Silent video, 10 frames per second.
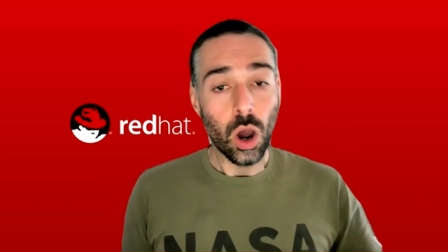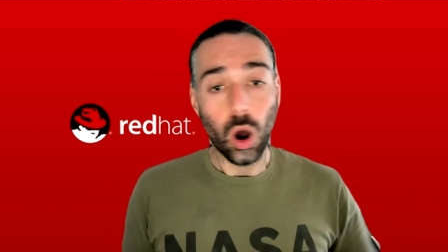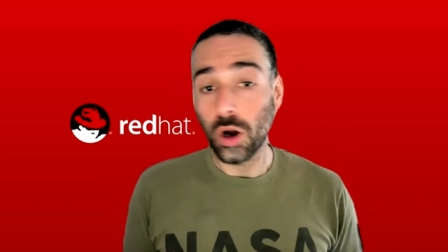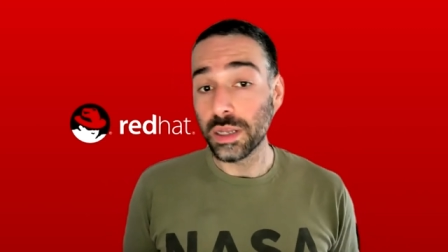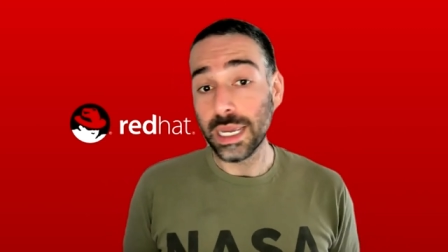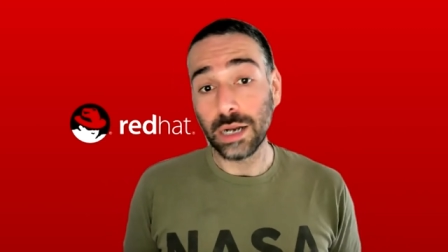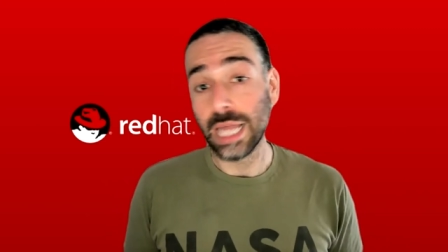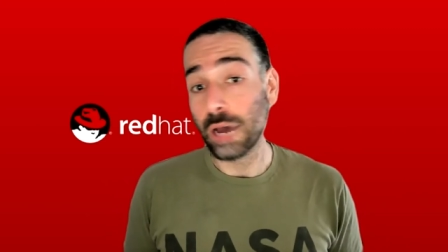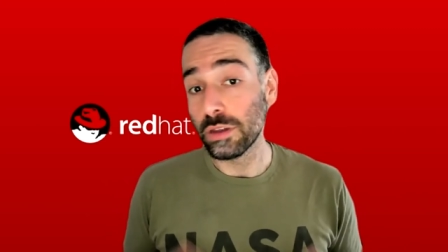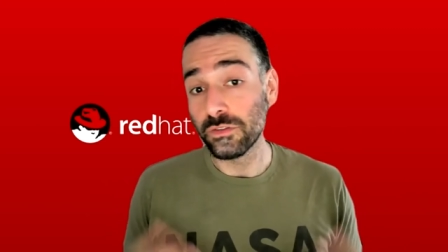are they
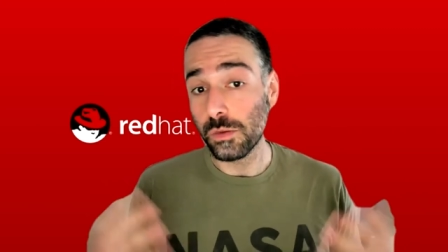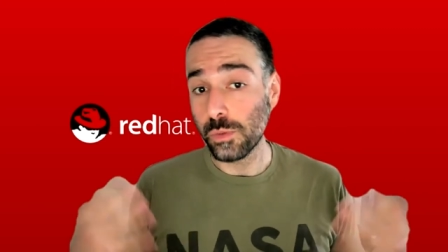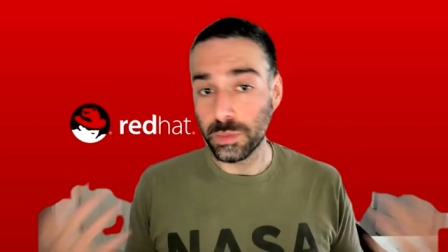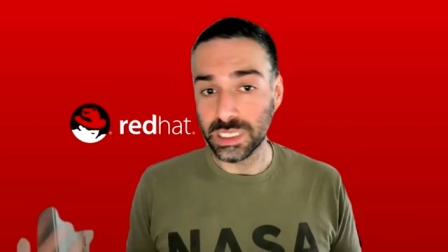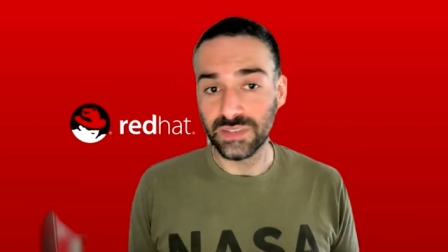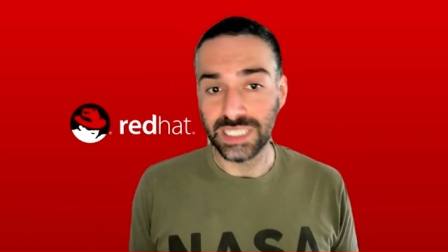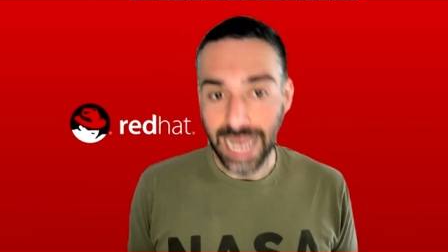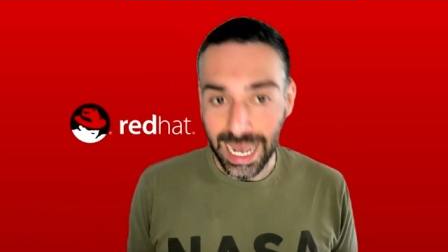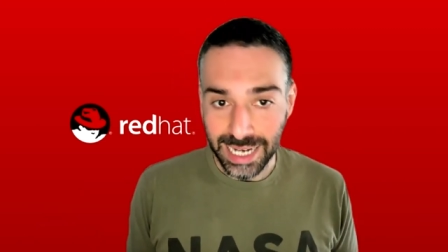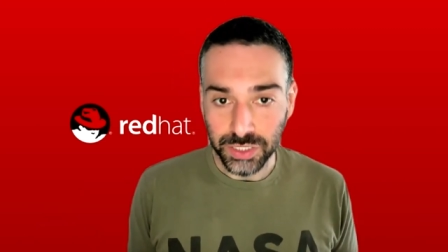allowing for permissive
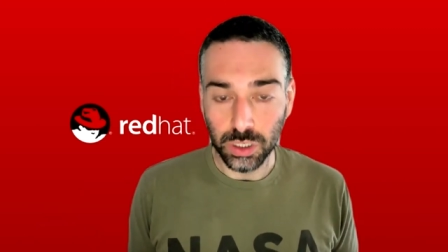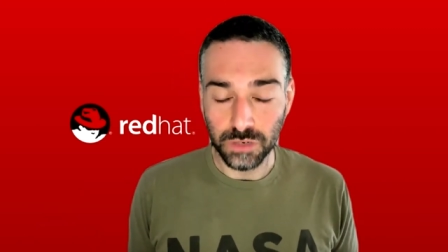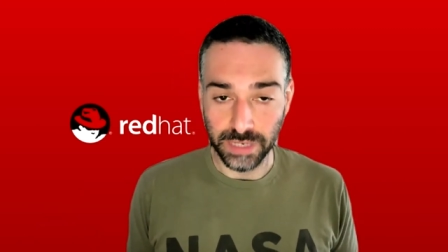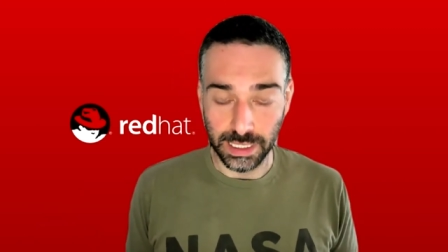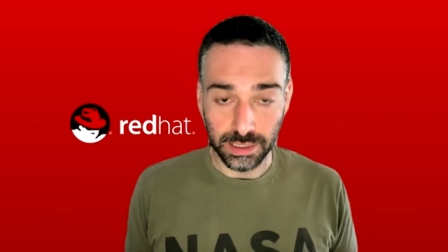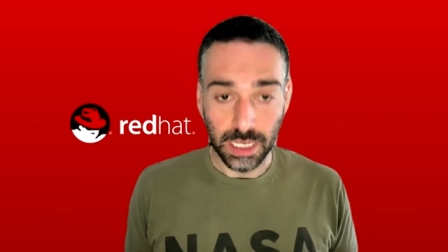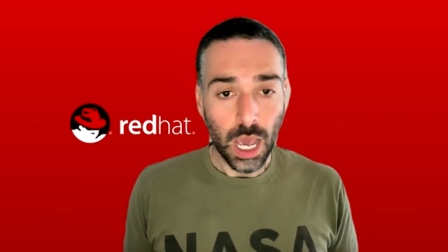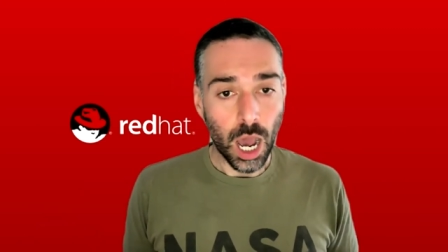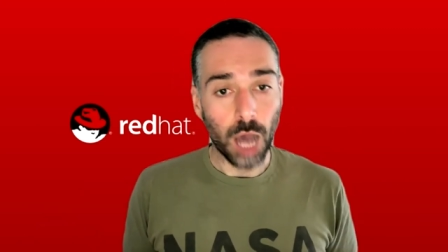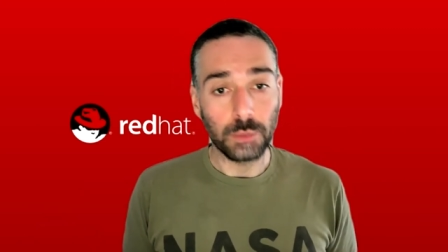attack surface?
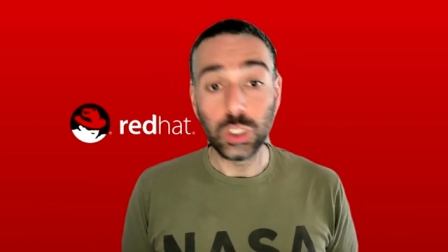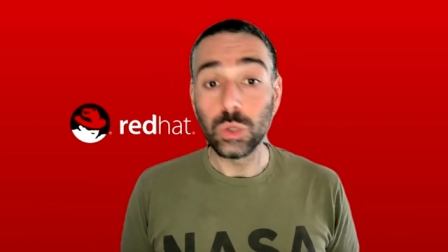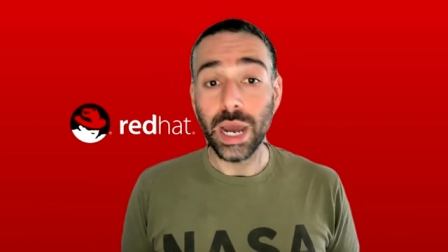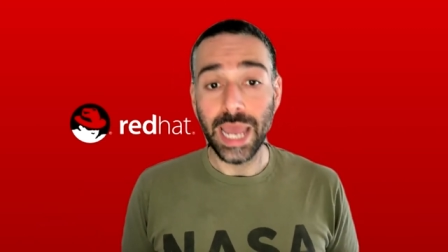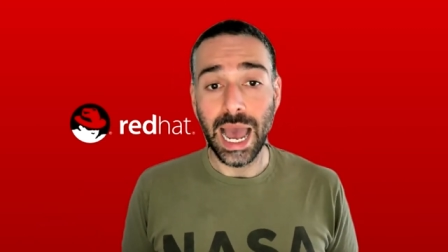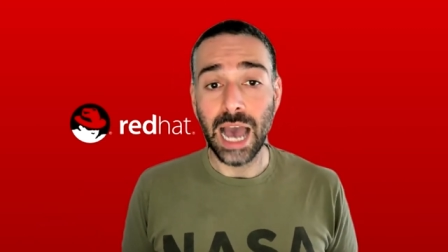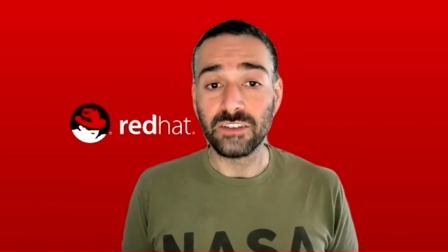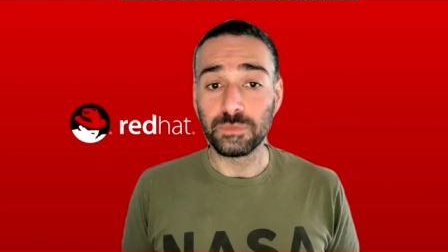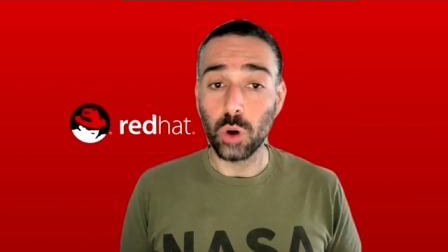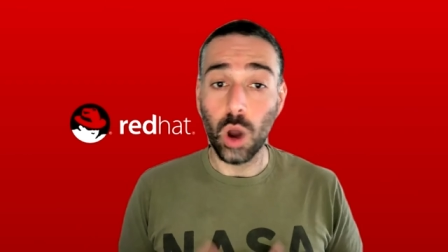Um, do I
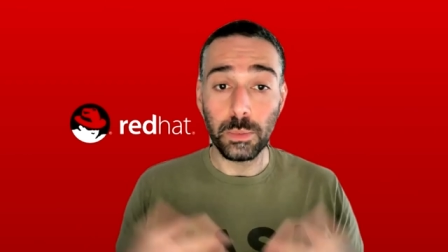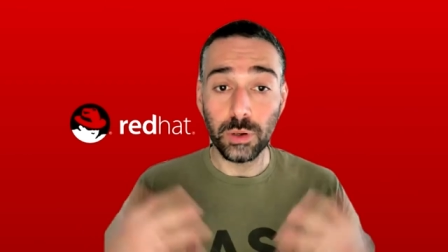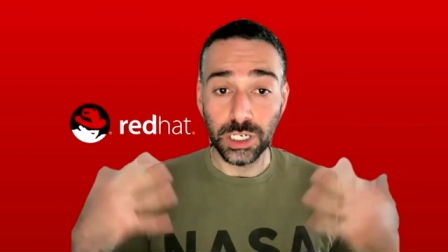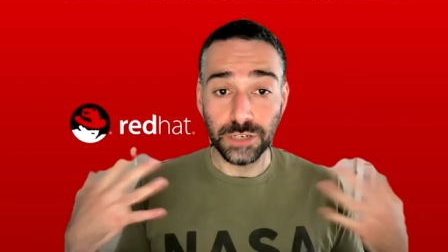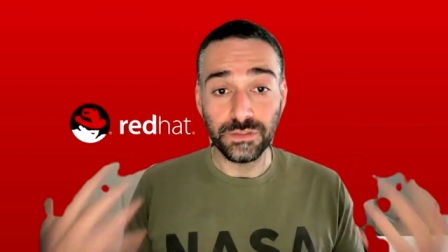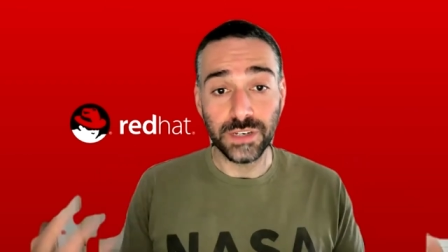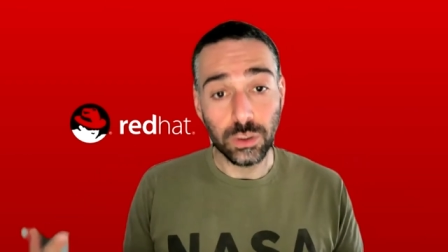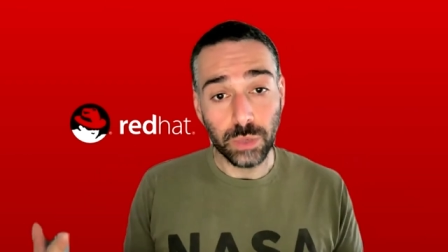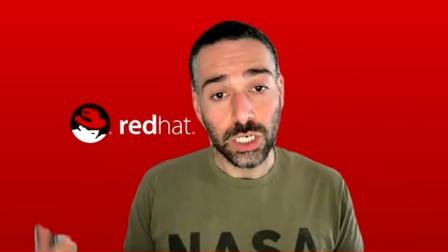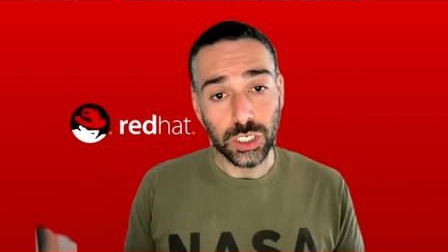have proper
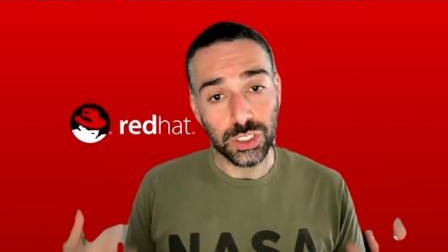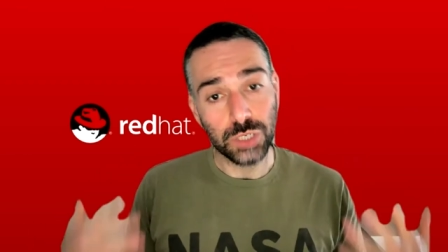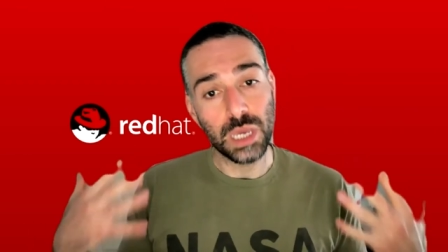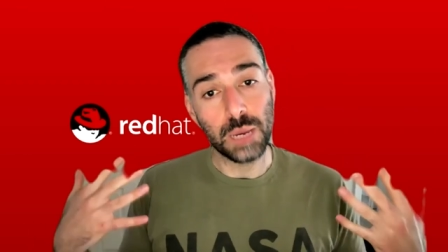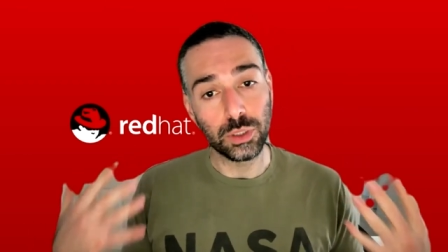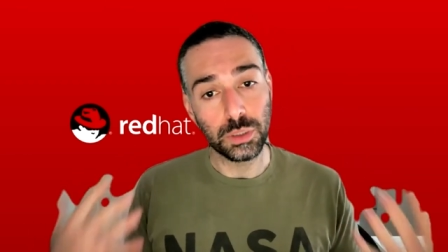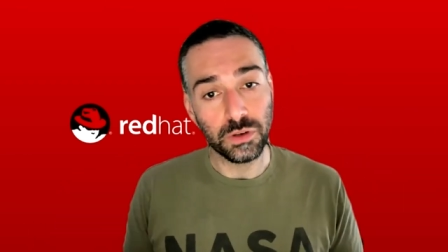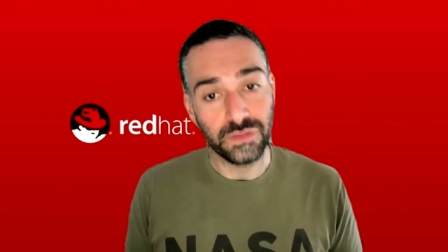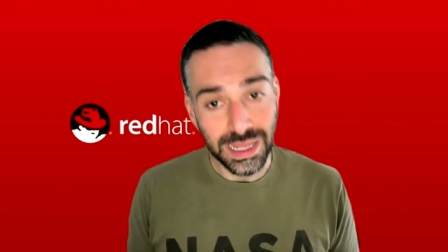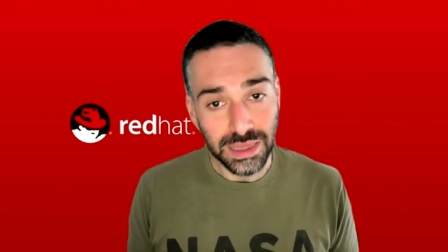configurations to be able to
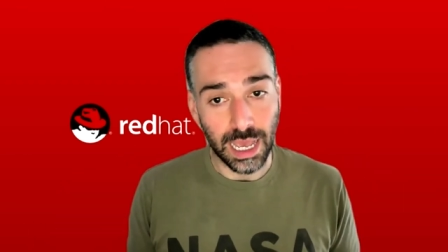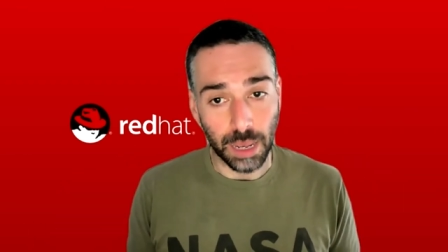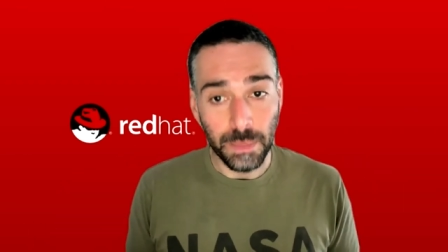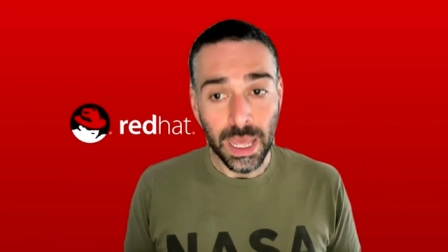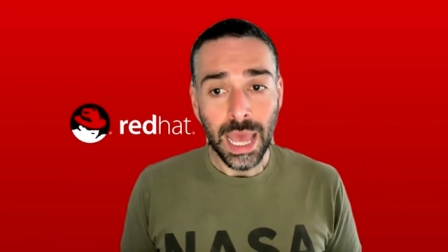prevent them?